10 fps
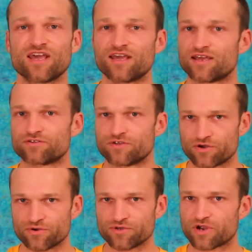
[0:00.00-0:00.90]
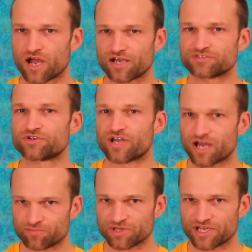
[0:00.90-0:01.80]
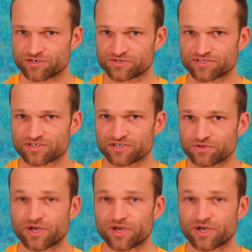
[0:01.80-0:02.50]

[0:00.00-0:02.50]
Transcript: And no, your eyes are not playing tricks on you.